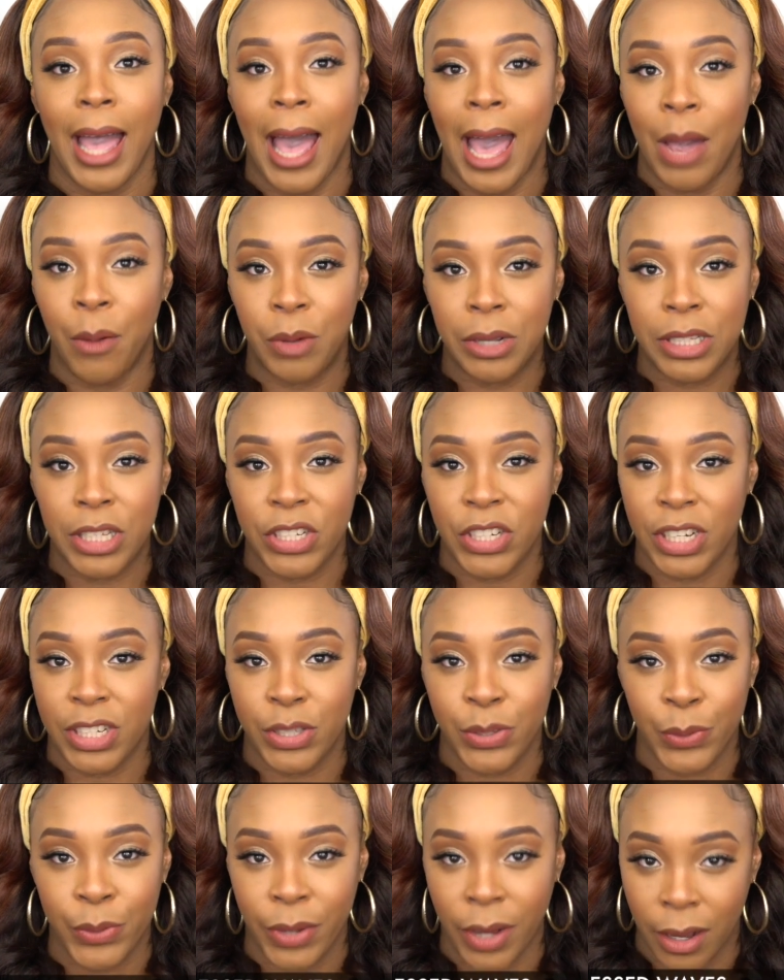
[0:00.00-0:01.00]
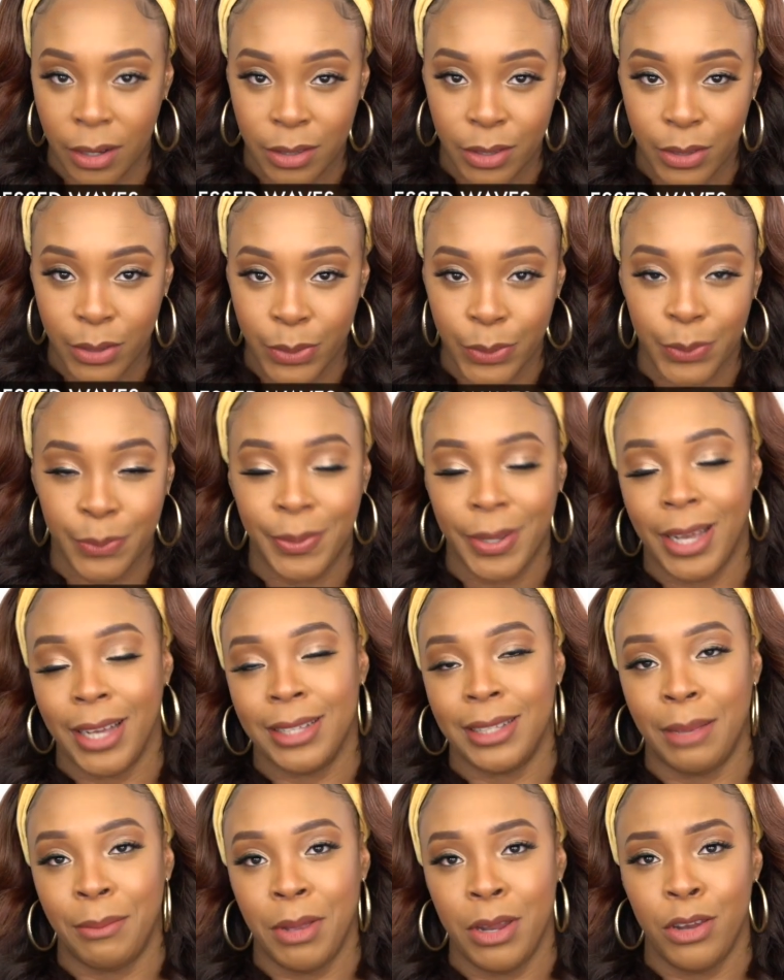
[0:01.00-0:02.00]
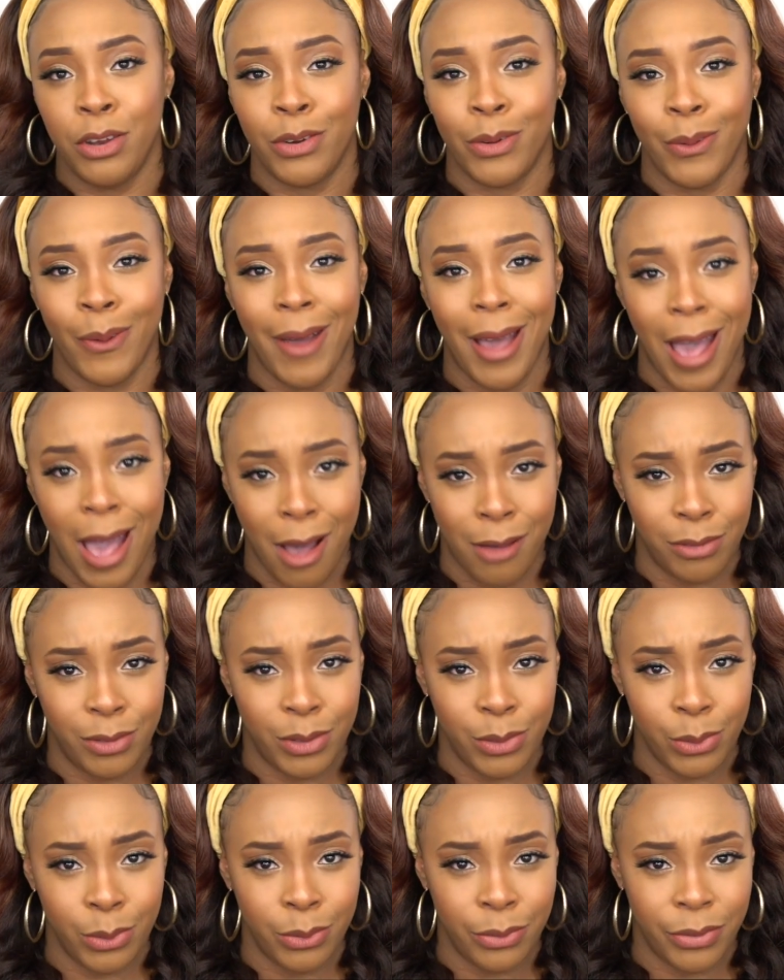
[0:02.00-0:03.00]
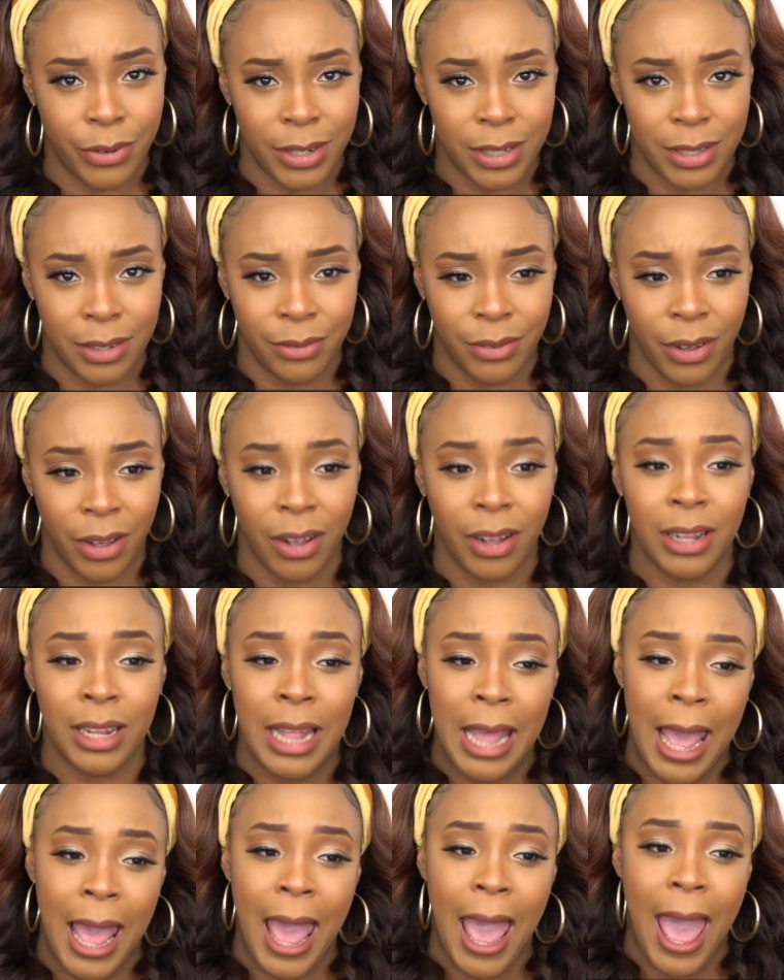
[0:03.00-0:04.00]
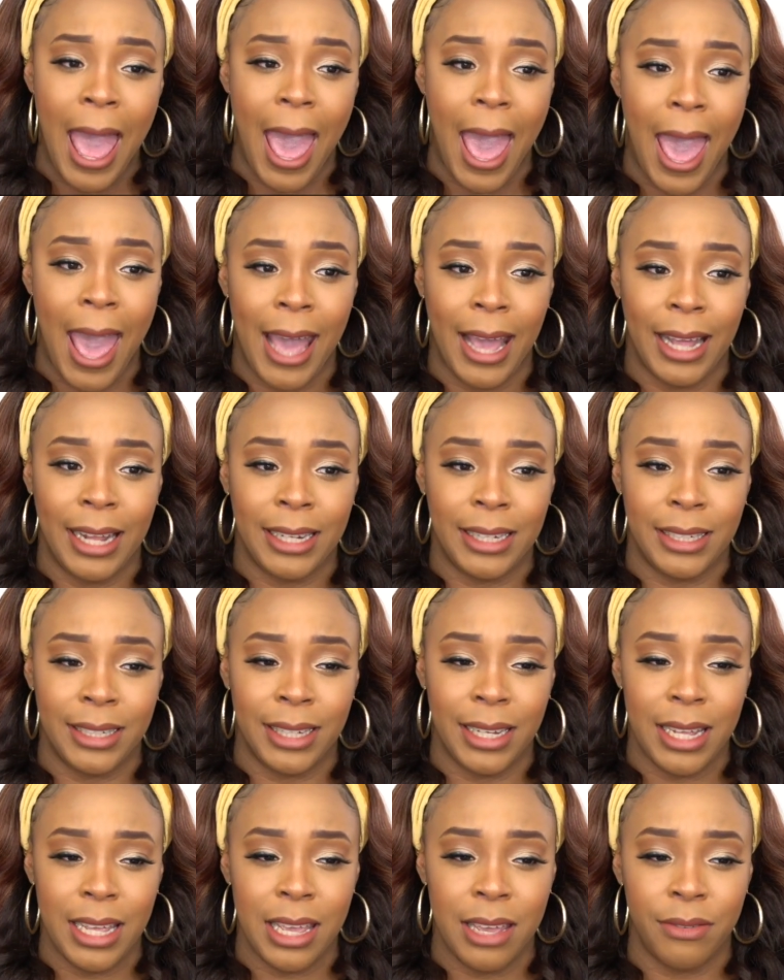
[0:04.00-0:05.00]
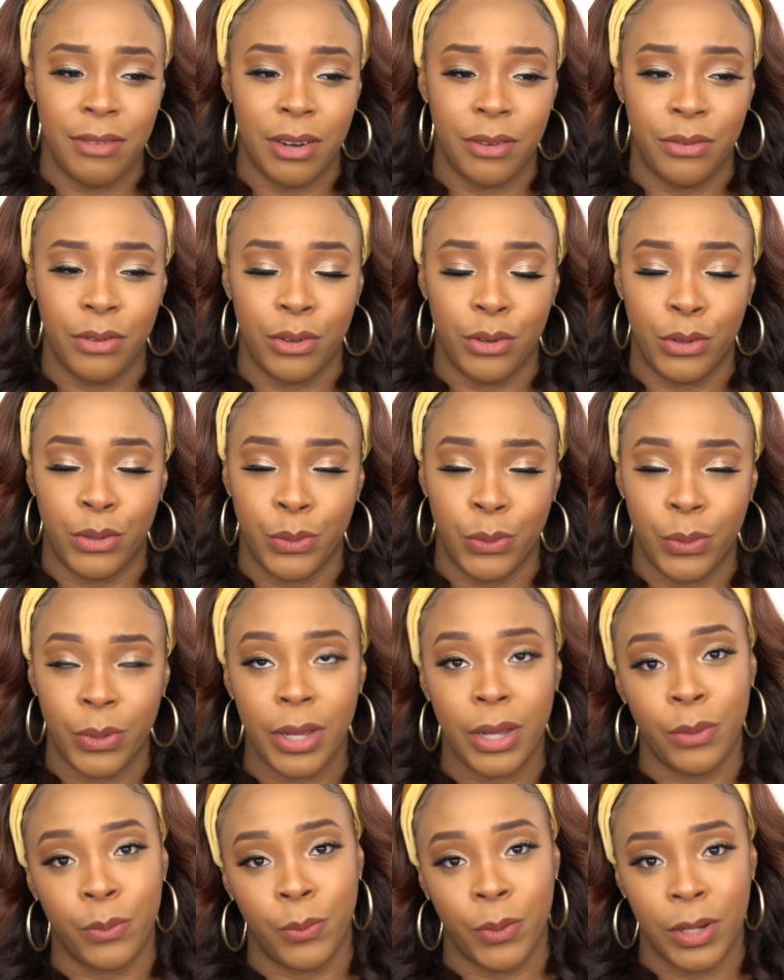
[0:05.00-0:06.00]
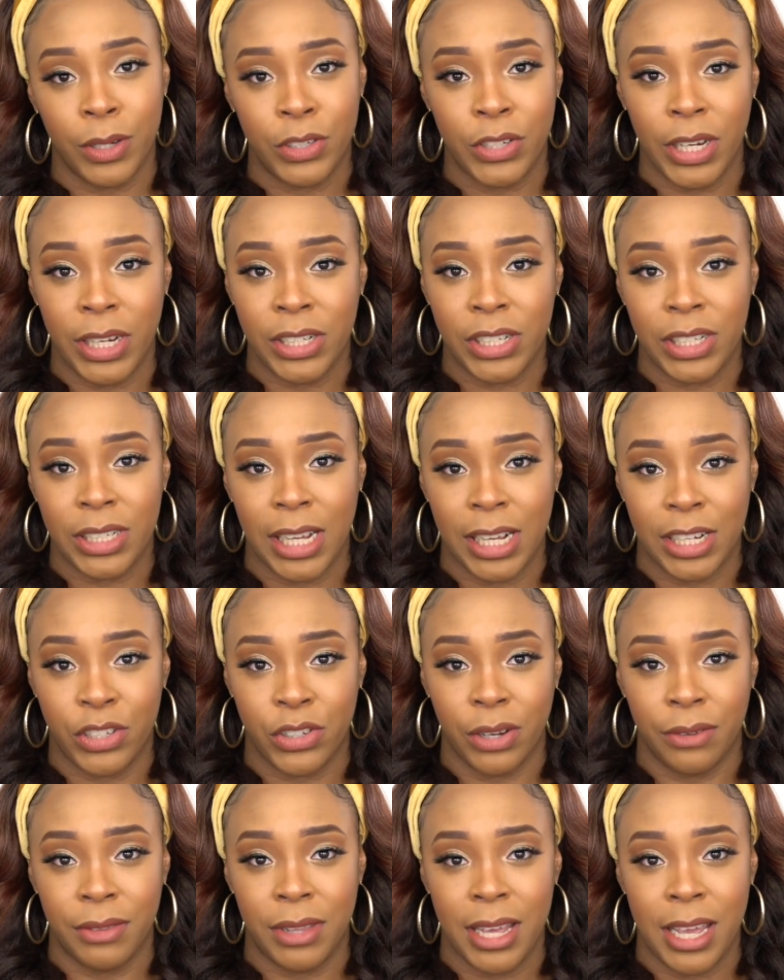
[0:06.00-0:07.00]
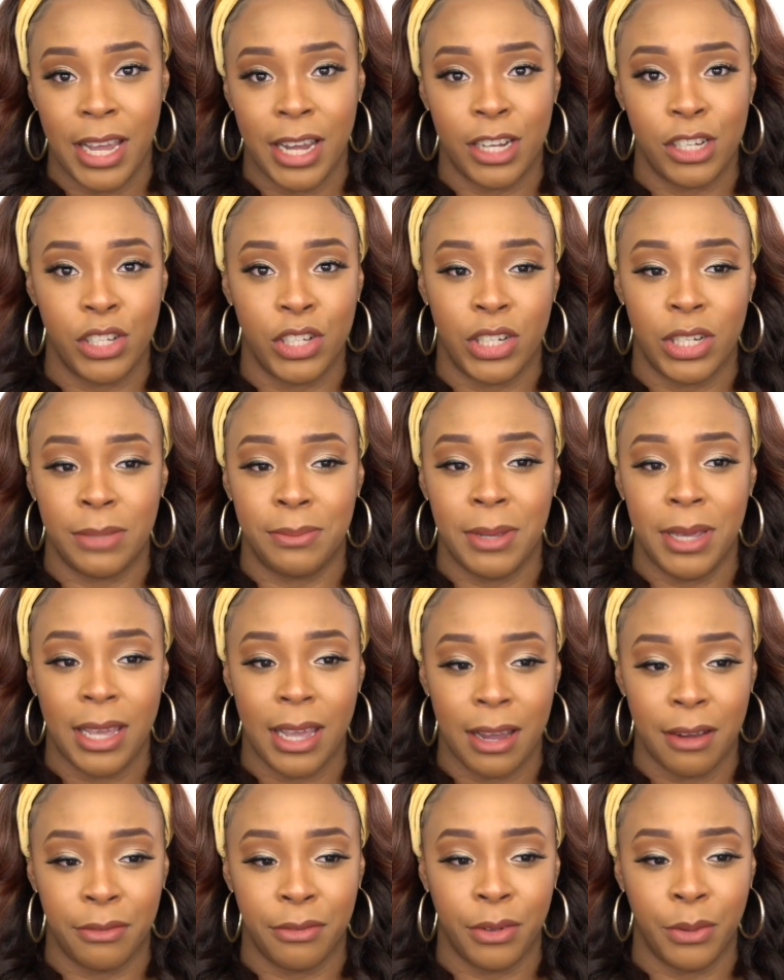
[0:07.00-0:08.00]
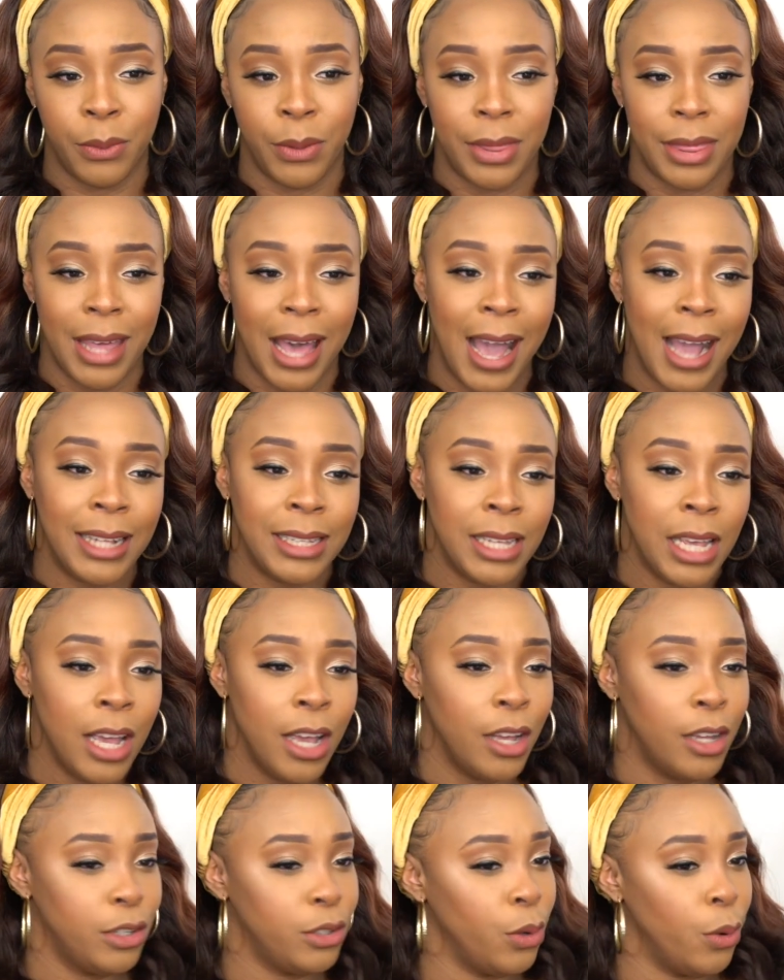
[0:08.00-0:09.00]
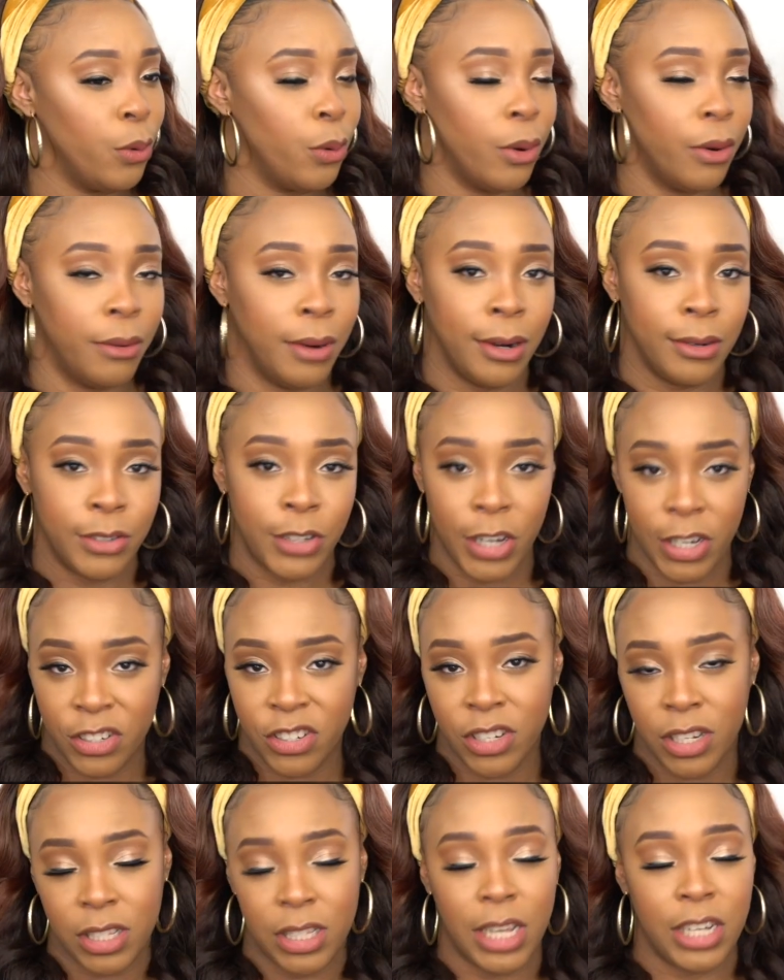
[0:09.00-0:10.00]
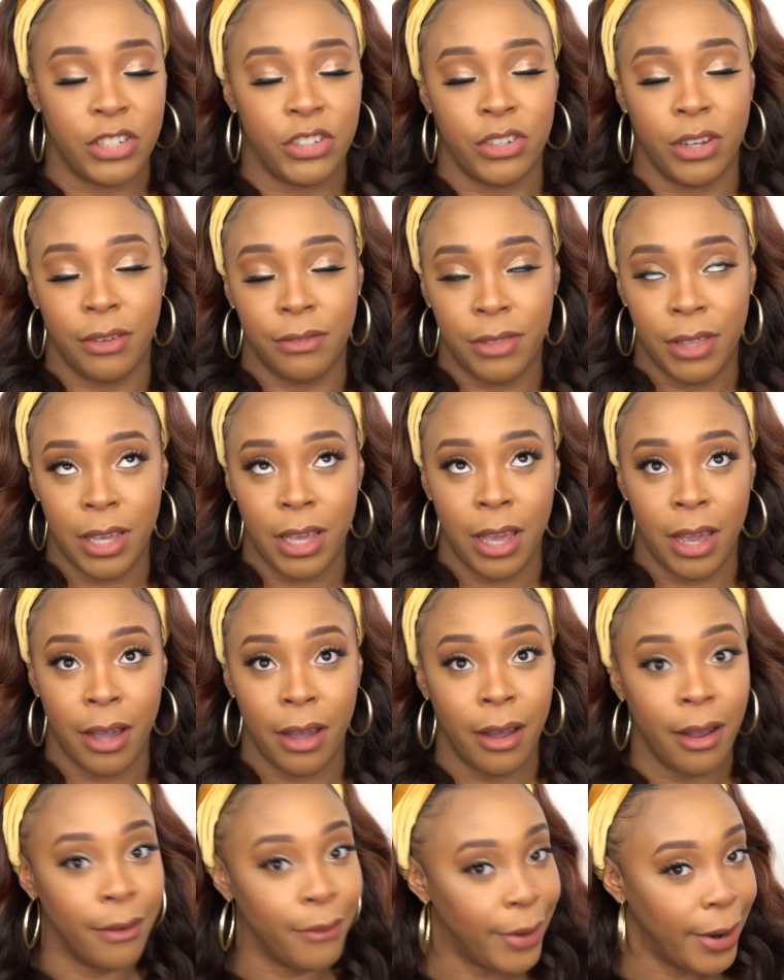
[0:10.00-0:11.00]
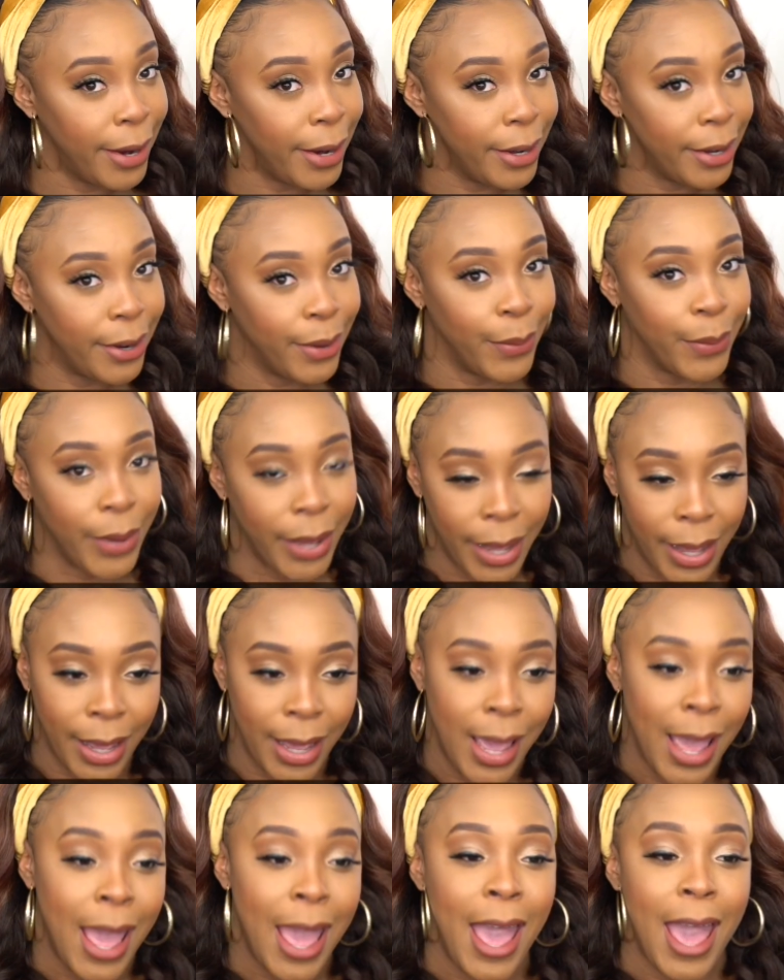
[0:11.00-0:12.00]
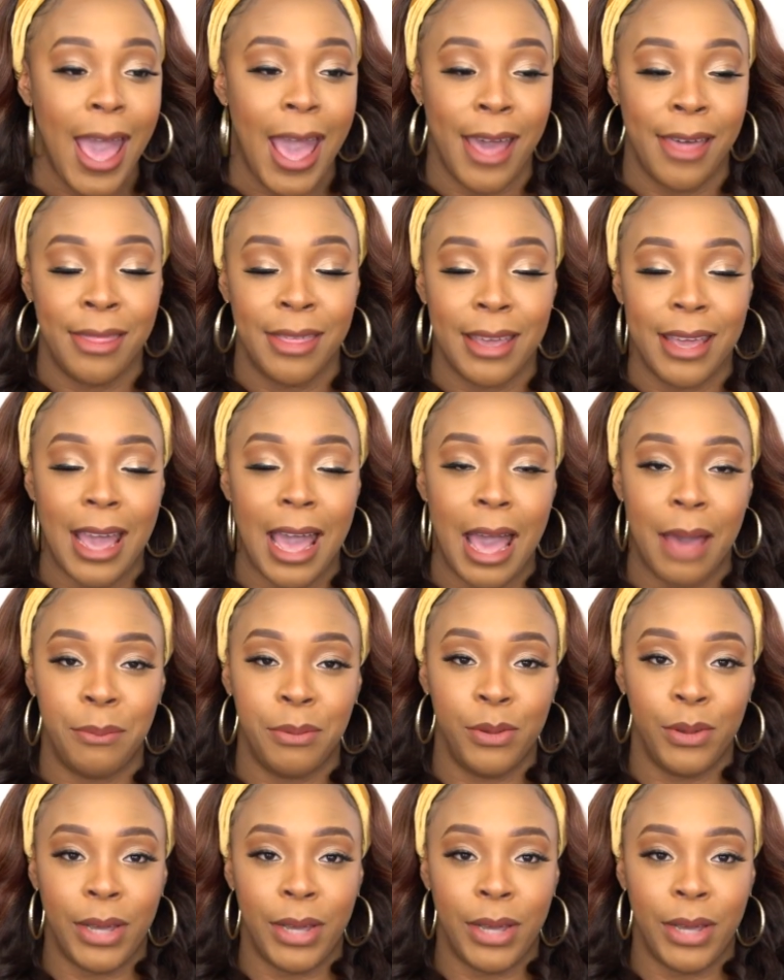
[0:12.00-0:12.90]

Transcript: I would suggest you not to because I mean you don't have to first of all and even if you do it will change the texture of the hair so just be careful with that don't go around changing the texture of the hair all right okay and the cap